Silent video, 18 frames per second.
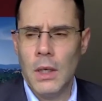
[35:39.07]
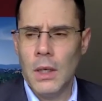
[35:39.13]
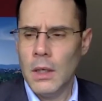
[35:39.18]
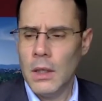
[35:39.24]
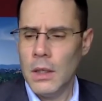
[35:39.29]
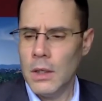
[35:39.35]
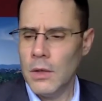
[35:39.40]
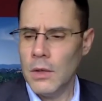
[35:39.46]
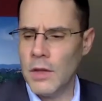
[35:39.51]

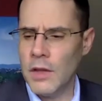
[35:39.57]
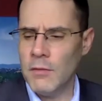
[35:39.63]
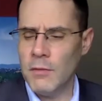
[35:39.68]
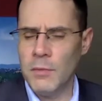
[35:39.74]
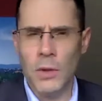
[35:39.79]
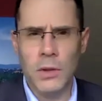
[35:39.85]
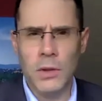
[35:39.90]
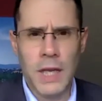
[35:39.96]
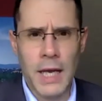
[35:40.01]
They've
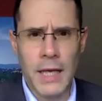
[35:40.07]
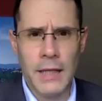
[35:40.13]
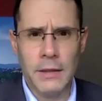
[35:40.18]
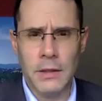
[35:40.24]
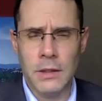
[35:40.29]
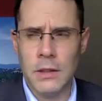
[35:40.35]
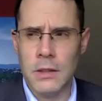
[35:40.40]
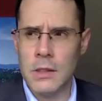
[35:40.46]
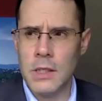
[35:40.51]
built
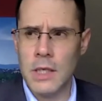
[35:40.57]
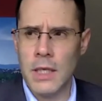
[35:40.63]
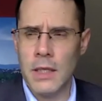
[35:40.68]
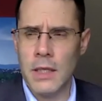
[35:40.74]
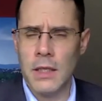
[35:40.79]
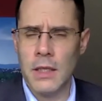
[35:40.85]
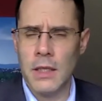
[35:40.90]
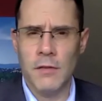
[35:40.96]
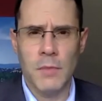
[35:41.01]
islands and
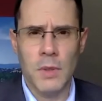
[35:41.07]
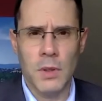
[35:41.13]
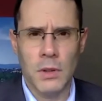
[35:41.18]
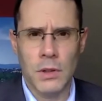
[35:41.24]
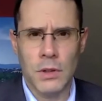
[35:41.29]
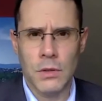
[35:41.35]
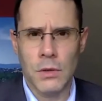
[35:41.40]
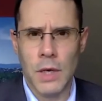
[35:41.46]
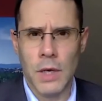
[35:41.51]
they've
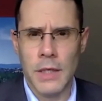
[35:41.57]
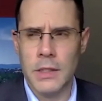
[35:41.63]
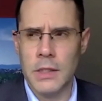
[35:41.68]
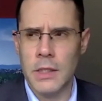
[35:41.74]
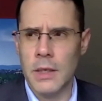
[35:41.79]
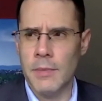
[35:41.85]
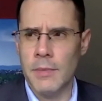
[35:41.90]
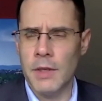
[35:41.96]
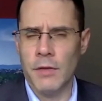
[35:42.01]
militarized
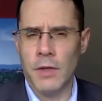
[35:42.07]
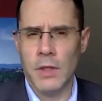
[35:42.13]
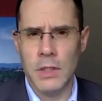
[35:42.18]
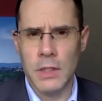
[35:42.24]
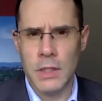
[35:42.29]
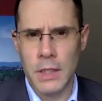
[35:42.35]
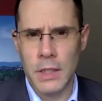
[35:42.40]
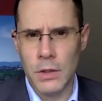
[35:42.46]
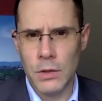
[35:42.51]
them. They've
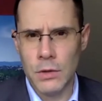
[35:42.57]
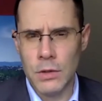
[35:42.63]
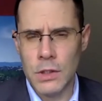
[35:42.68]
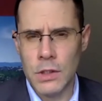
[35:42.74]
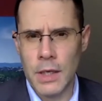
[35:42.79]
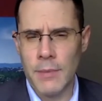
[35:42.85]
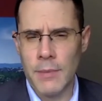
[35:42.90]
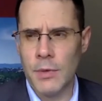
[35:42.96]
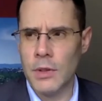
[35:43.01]
continued
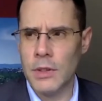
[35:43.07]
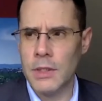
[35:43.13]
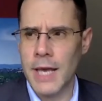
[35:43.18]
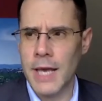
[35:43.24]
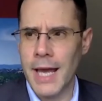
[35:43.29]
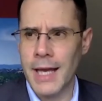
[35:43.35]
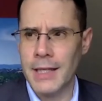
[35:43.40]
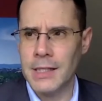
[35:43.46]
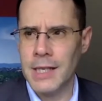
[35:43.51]
cyber
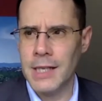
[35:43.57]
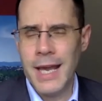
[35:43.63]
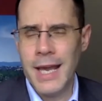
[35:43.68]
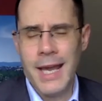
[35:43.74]
attacks.